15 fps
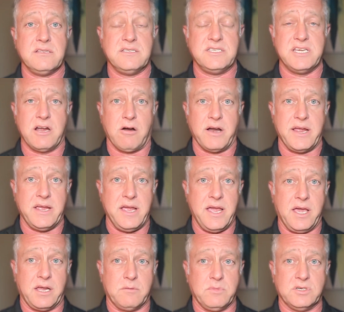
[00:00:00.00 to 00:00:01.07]
dairy
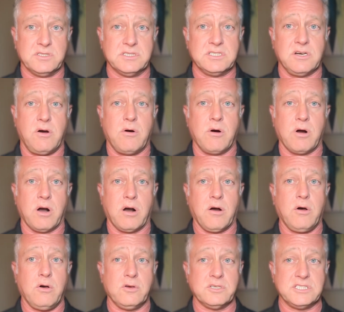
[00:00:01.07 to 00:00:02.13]
animals are
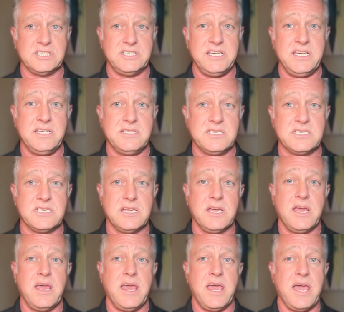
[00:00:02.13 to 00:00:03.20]
Holsteins,
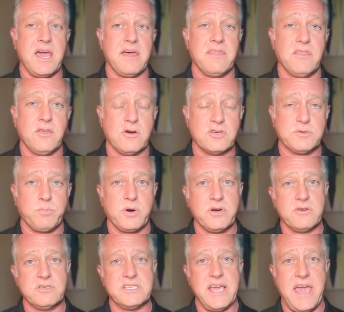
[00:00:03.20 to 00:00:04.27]
and those
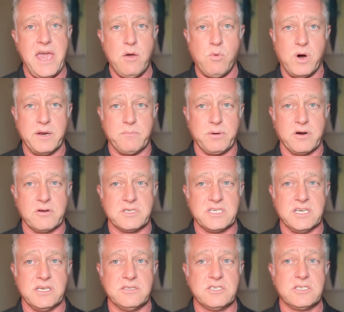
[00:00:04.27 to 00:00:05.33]
produce A1
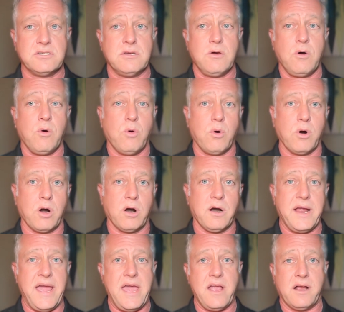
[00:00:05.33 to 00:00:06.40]
proteins
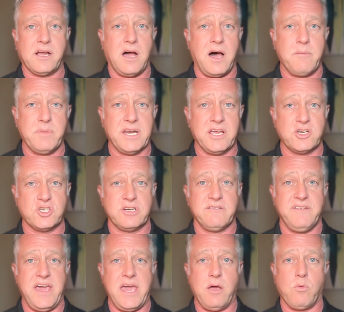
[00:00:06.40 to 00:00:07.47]
or a combination
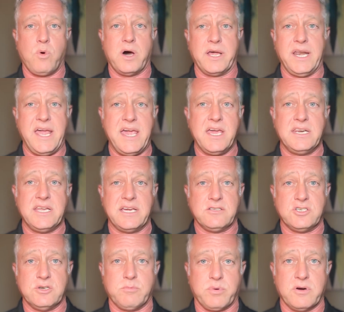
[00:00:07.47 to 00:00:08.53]
of A1 and
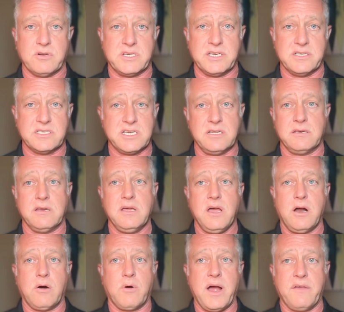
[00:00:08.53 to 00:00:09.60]
A2 proteins. And
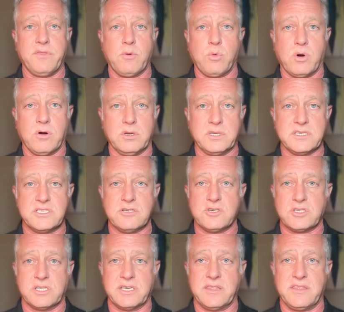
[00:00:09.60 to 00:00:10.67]
around the world, it's
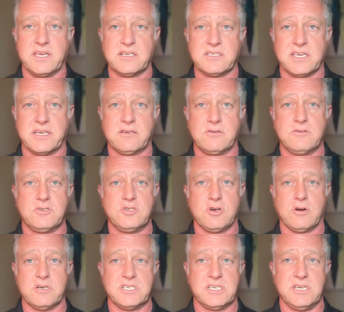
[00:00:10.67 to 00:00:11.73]
usually things like
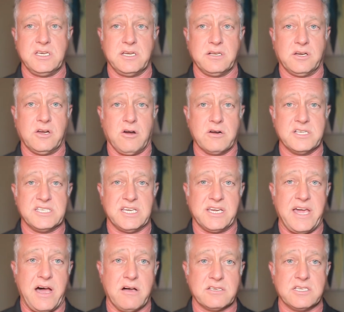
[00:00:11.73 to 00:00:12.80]
Jersey and Guernsey
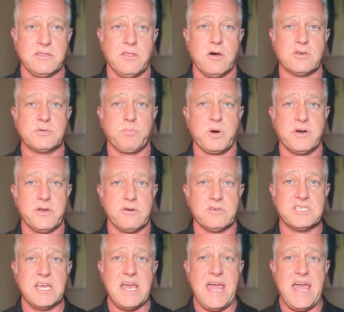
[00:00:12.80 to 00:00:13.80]
cows, and those produce